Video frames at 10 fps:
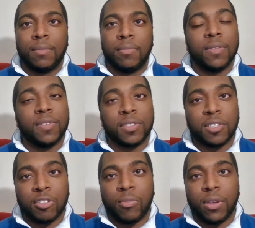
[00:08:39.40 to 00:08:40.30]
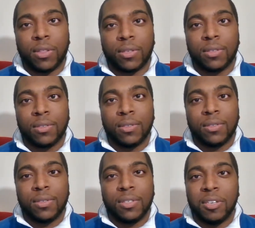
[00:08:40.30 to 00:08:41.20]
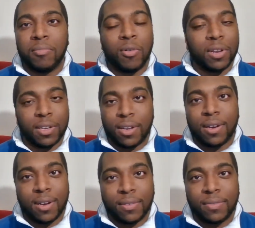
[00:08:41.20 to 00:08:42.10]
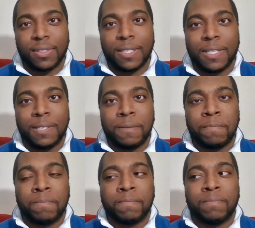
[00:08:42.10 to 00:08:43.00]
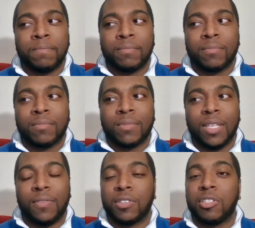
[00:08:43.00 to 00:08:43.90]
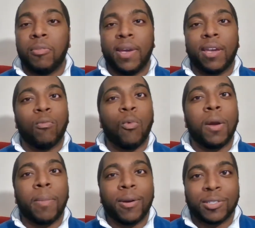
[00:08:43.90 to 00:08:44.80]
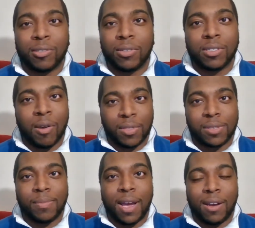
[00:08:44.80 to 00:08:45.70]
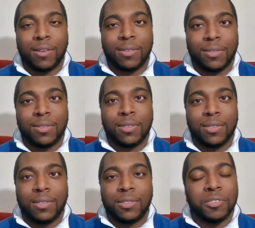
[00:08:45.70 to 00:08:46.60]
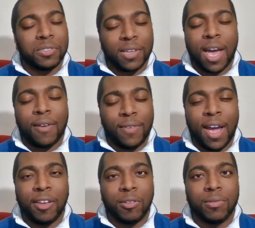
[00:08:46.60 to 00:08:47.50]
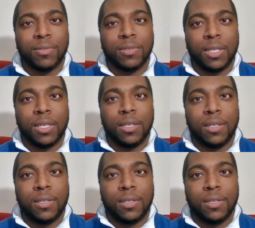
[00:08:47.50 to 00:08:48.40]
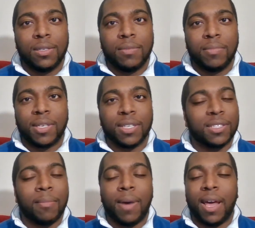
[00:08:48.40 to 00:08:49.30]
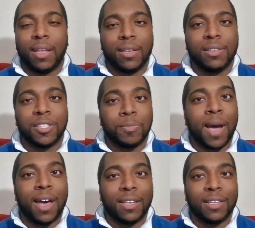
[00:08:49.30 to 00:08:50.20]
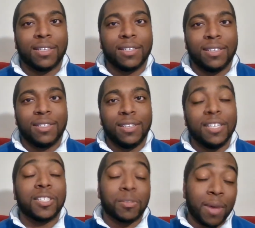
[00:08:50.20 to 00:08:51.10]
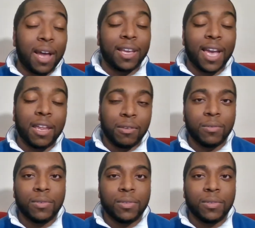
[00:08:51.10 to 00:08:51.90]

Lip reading: But if you're still breathing, you're more than good enough. If you're still making one person on this earth smile, you still have value. Because somebody smiling is smiling at you.